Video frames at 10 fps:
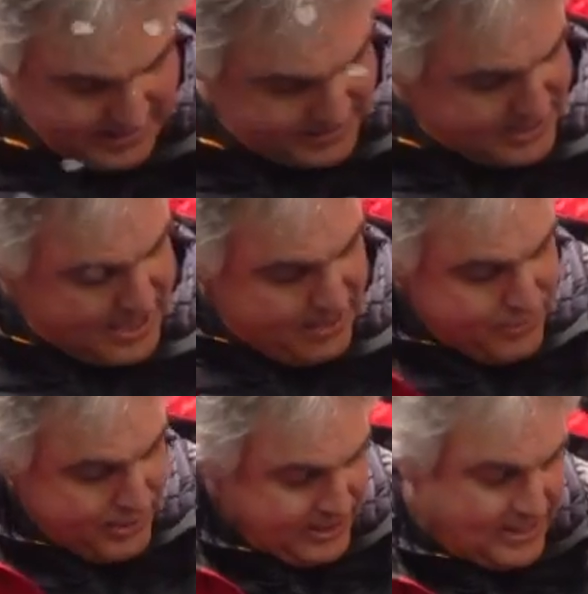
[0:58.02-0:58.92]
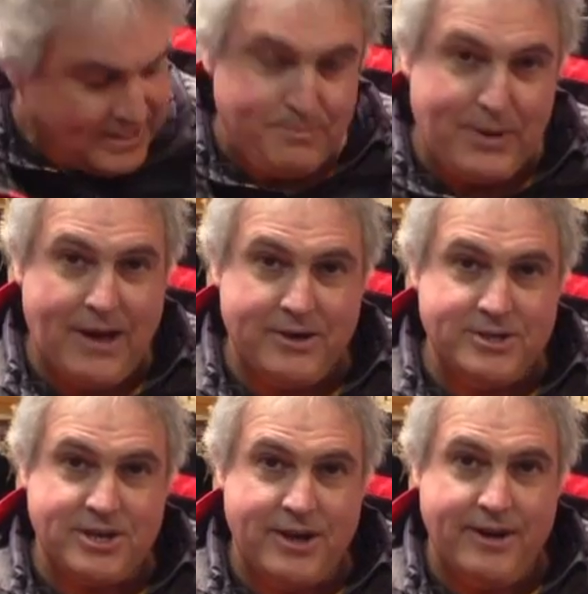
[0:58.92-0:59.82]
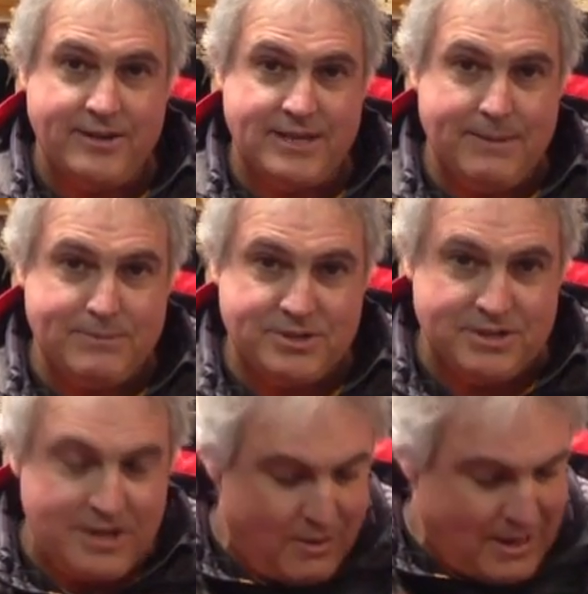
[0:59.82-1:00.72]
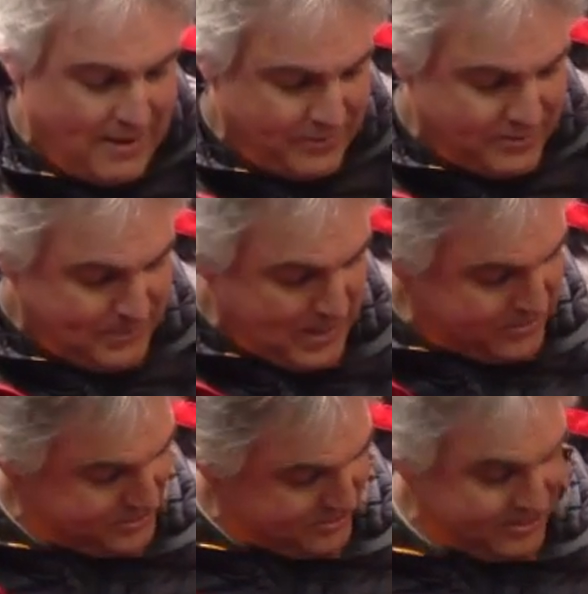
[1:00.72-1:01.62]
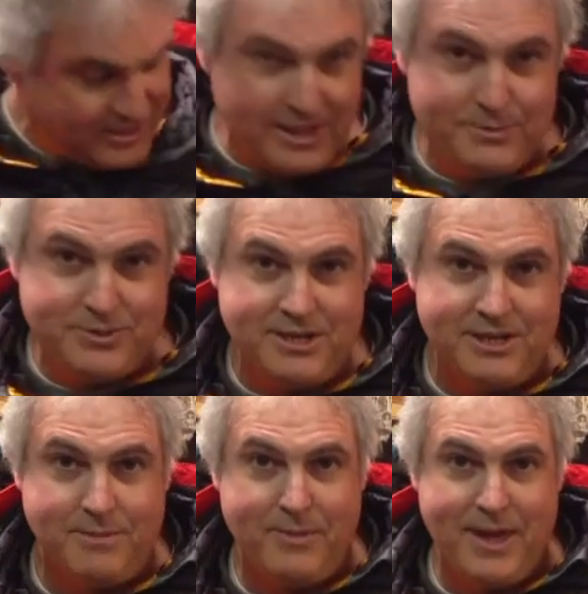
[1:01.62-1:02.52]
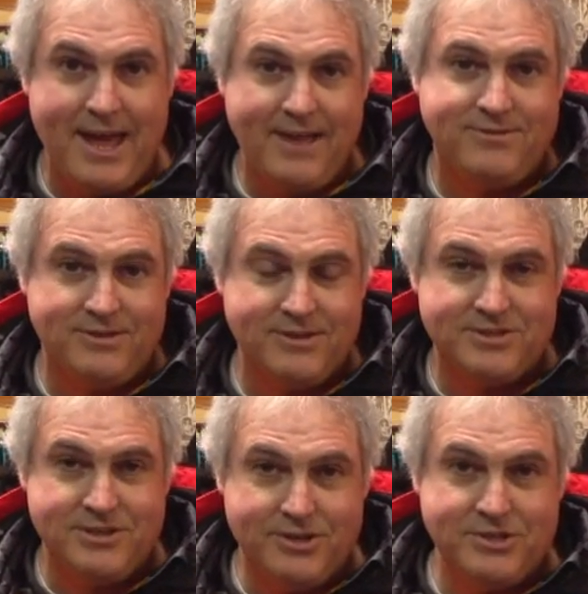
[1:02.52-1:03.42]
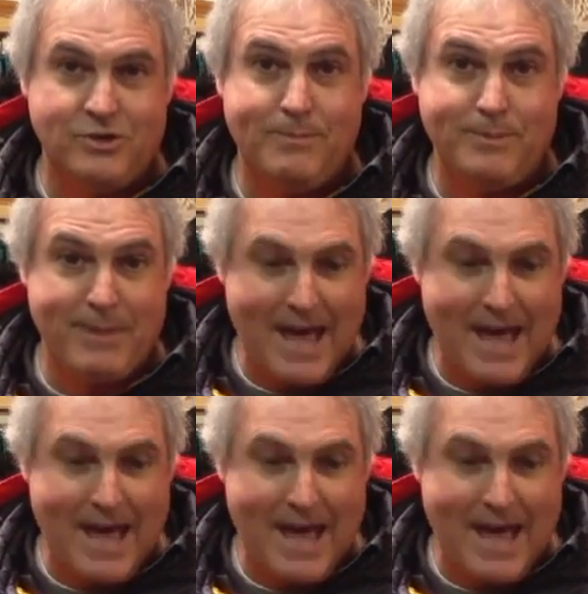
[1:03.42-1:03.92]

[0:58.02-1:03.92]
It's got a really nice powder skirt to keep the snow out. This powder skirt clips into the pants so the snow doesn't go up your